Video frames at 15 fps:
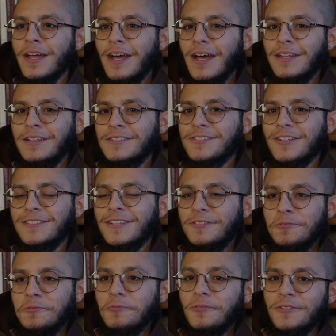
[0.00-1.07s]
and it's not that they're
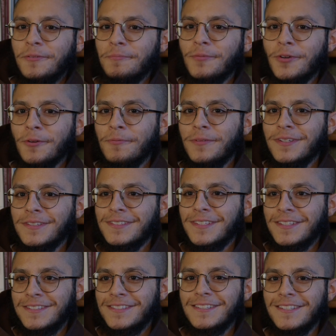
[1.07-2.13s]
doing it on purpose.
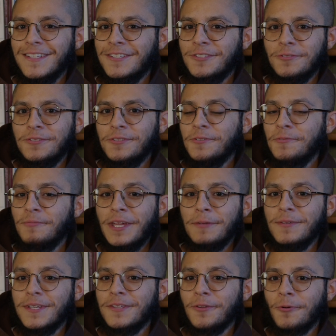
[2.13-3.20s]
It's the issue with you.
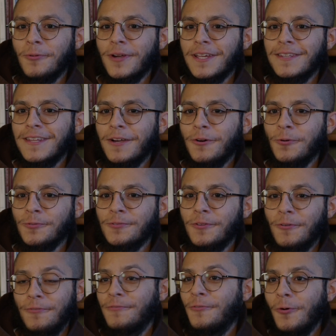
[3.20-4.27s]
Maybe the way they hold their
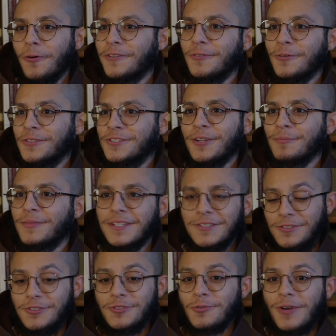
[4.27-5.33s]
fork or something
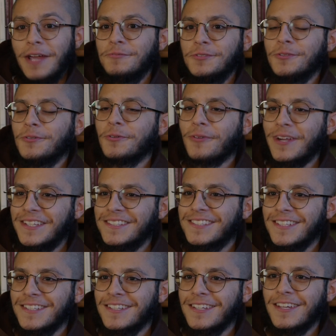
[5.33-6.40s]
just drives you
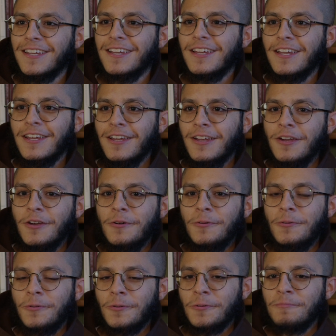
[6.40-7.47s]
crazy.
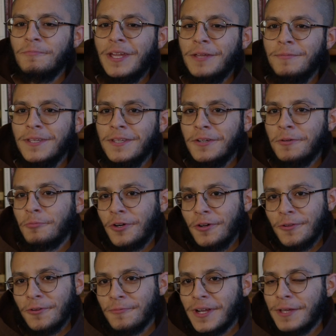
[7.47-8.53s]
Or maybe a
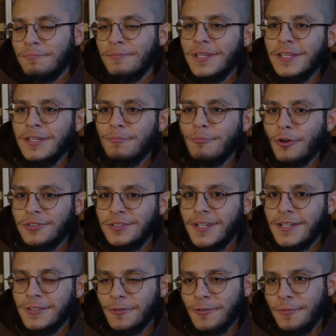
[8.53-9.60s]
brother might be
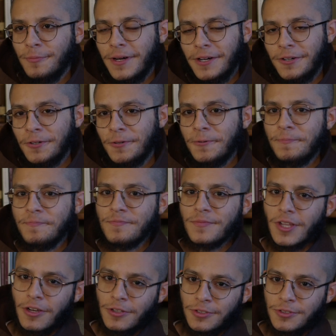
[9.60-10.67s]
particular about
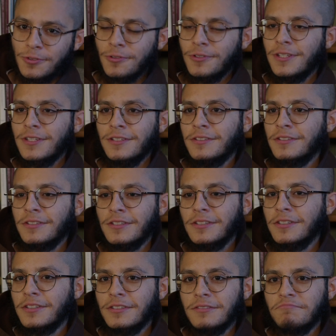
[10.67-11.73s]
a certain
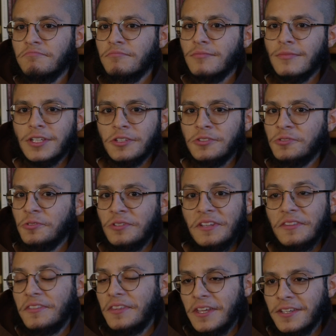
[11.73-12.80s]
a certain
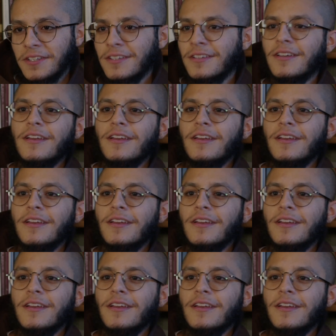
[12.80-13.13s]
thing,